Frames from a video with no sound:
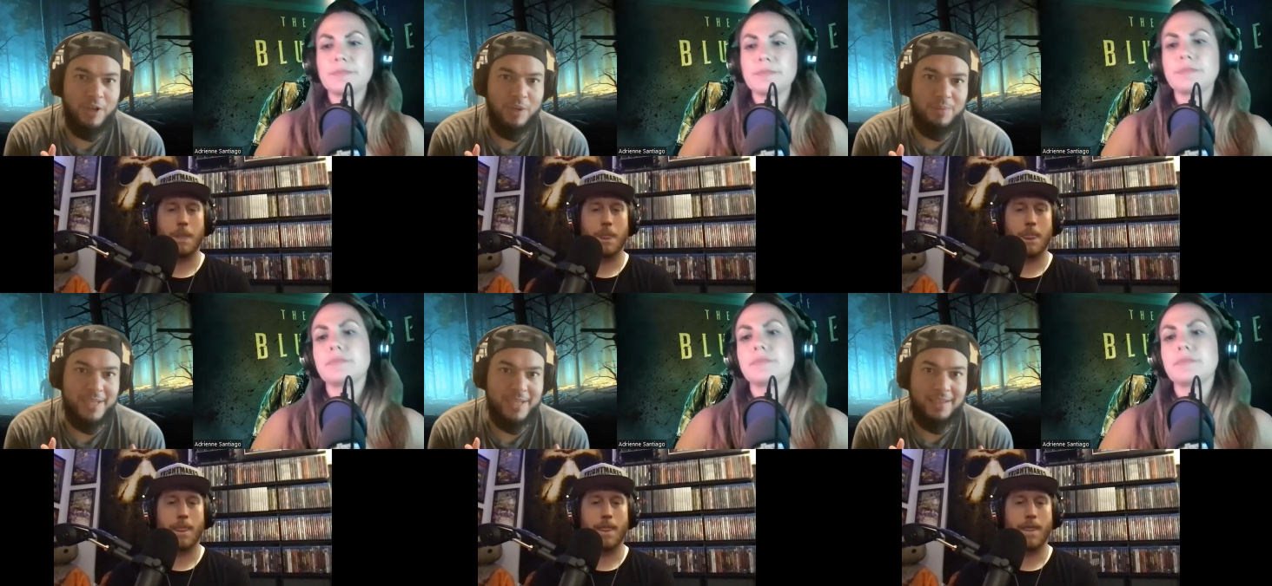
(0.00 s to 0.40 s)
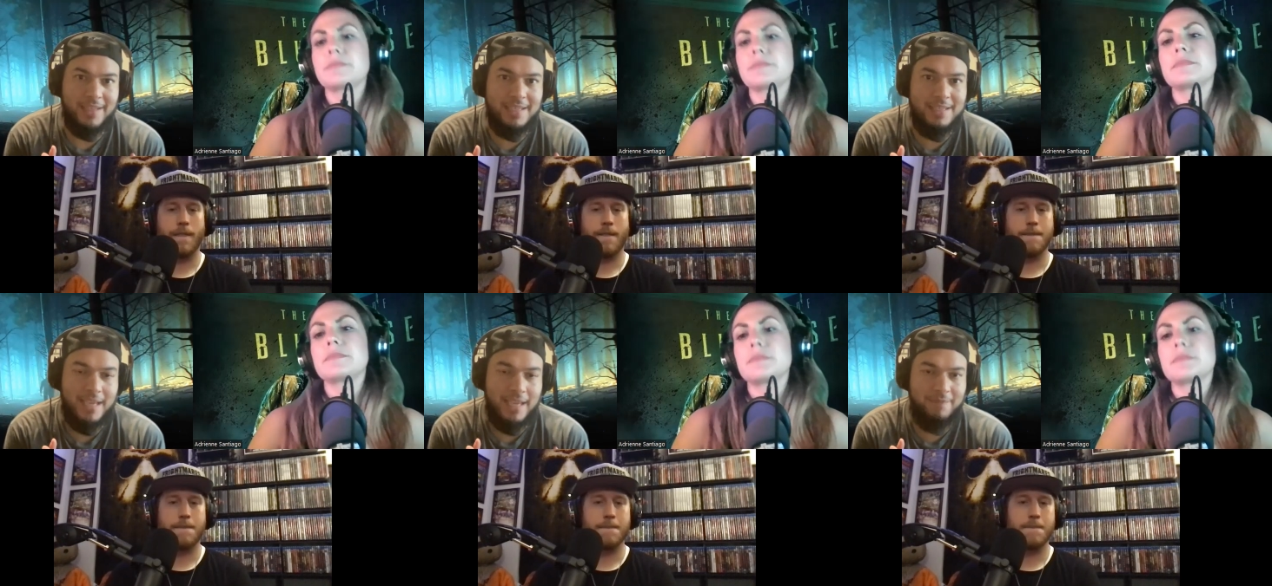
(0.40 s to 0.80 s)
Speaker 1: films like
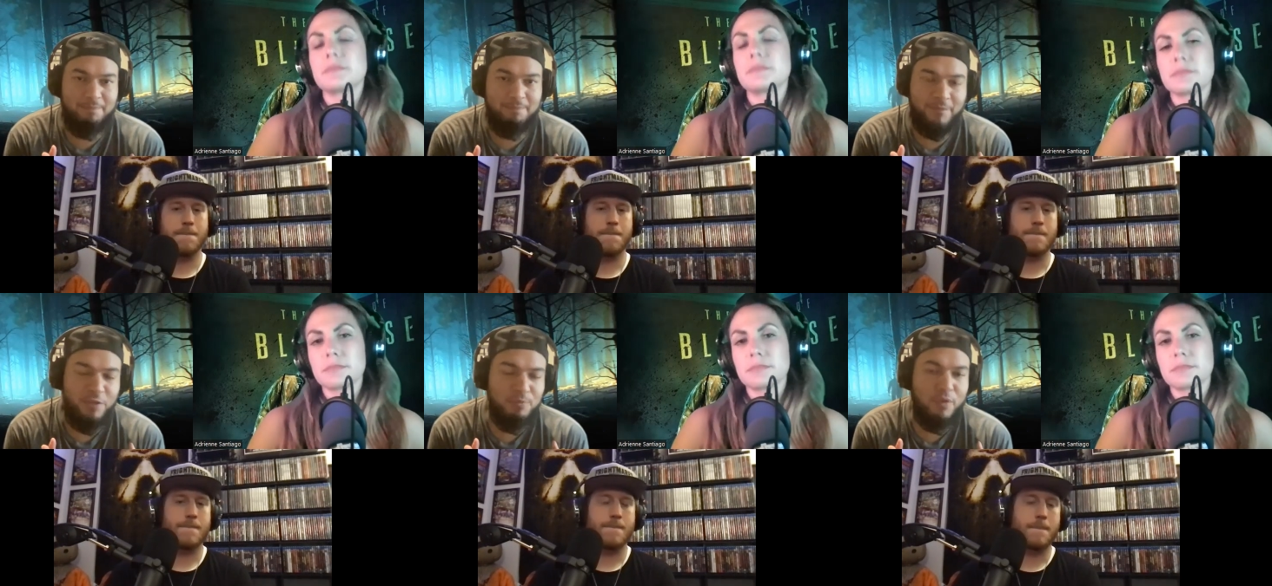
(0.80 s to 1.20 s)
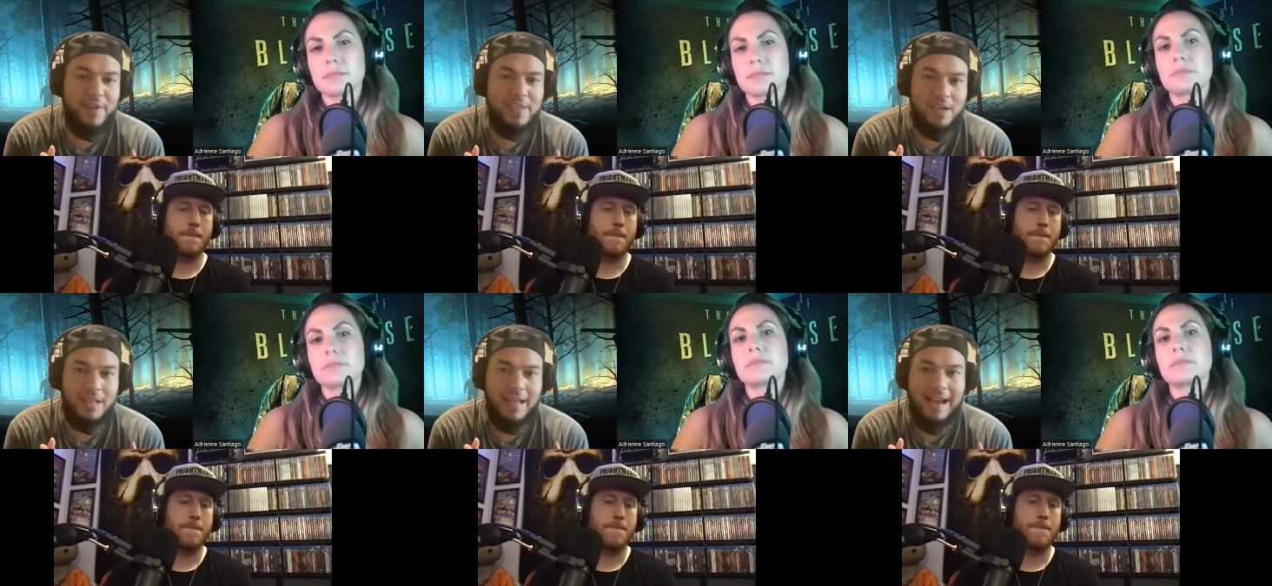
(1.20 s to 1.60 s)
these
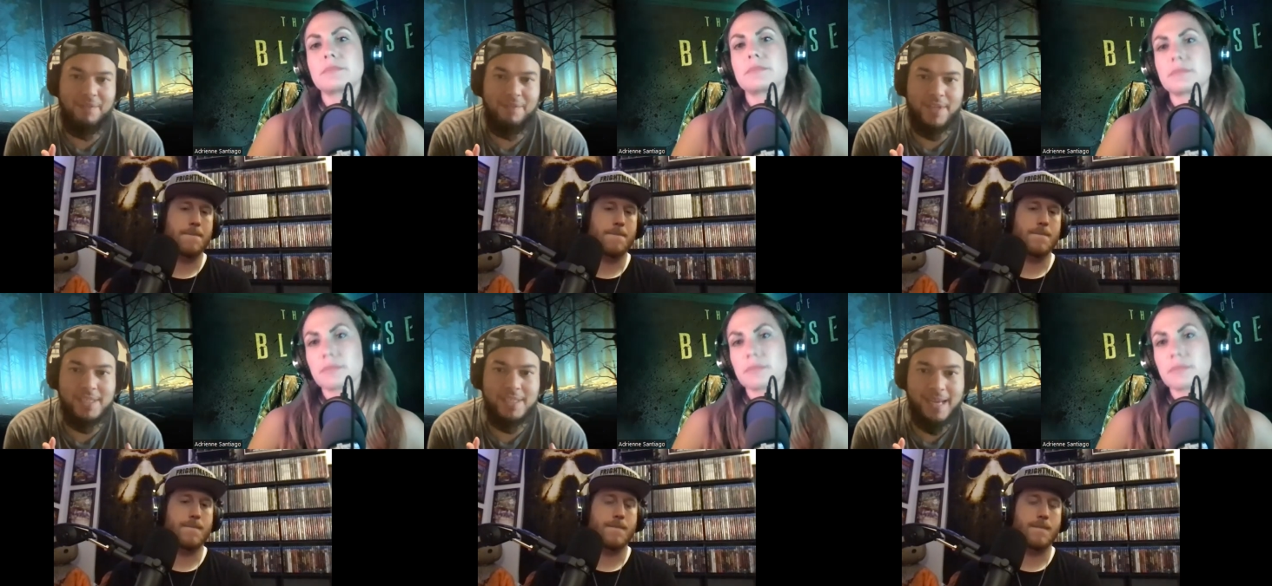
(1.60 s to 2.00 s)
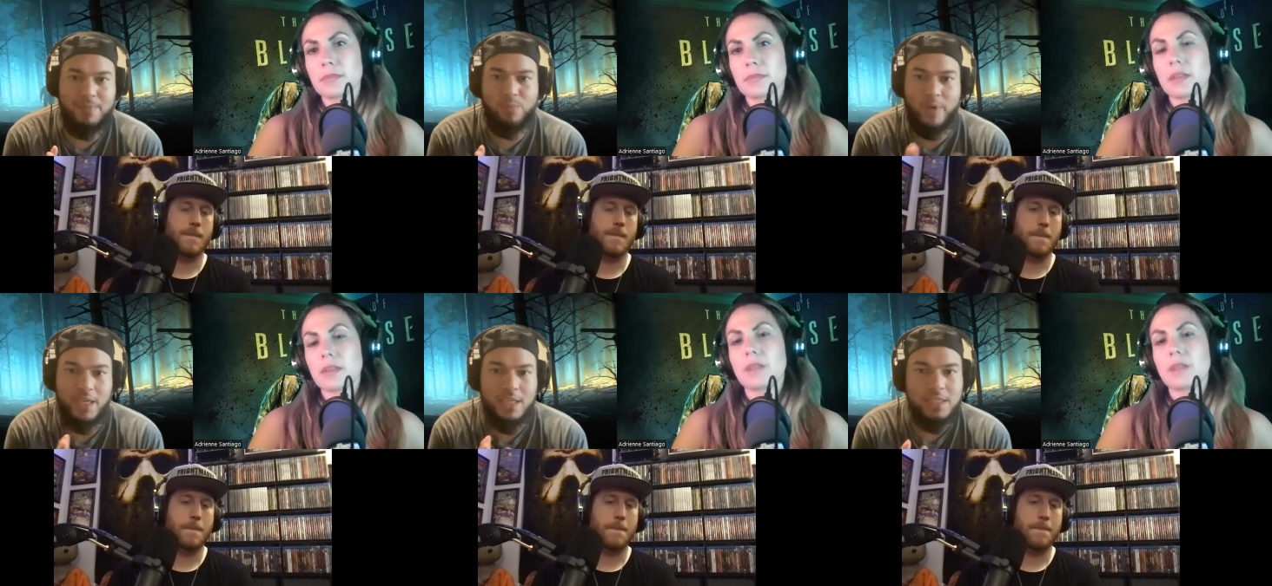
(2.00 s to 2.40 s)
movies all have the
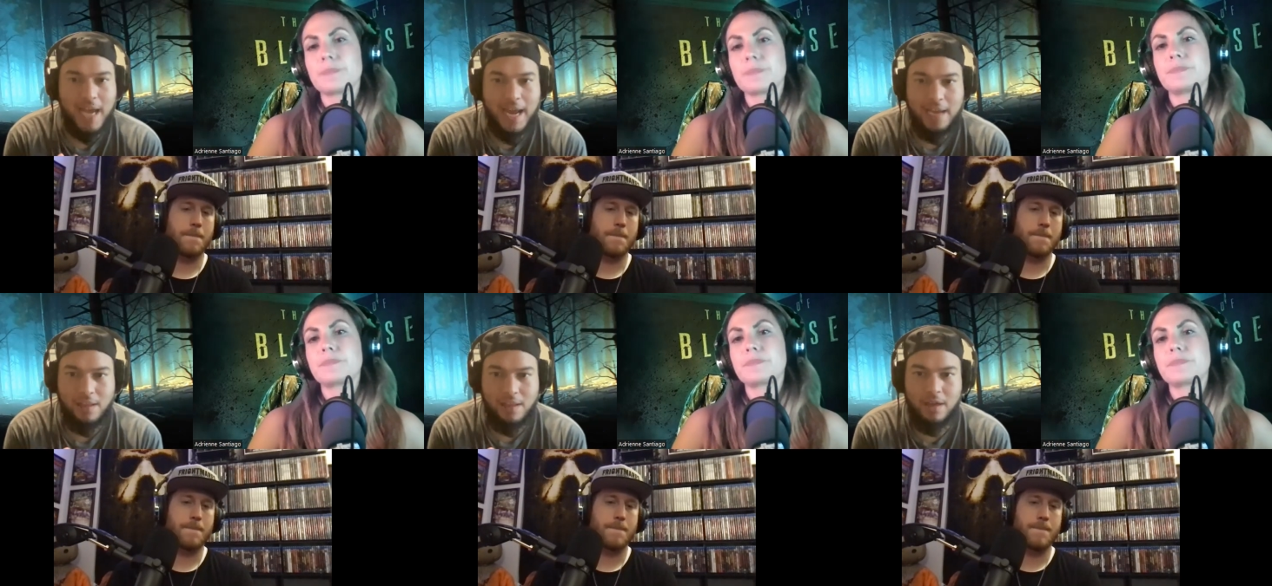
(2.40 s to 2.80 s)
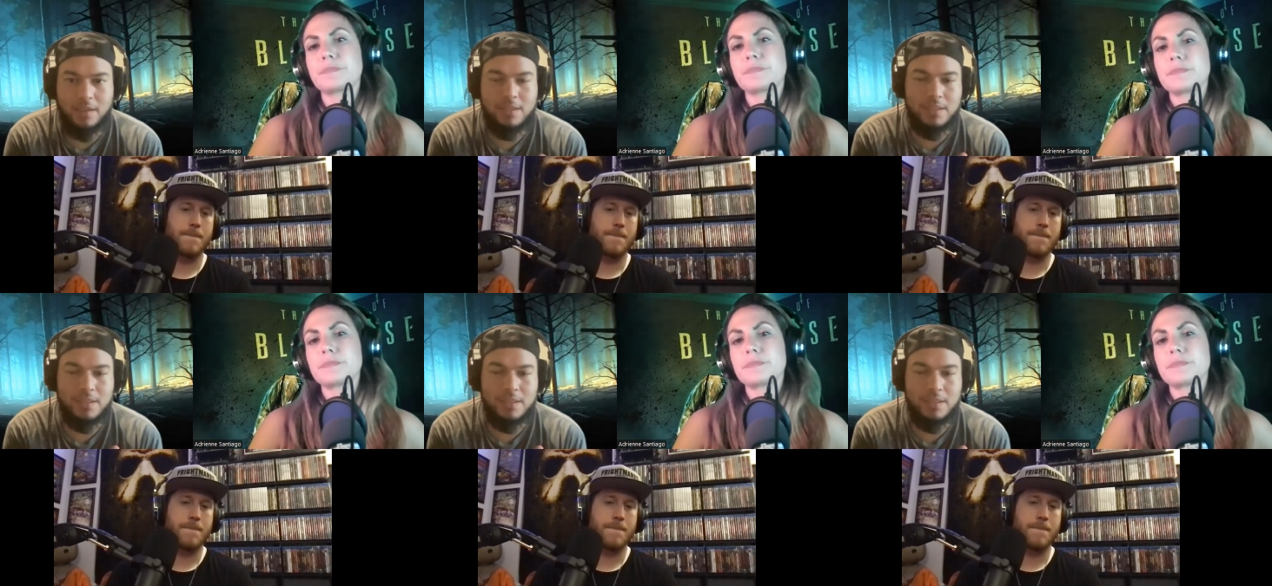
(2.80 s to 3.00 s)
same witty dialogue,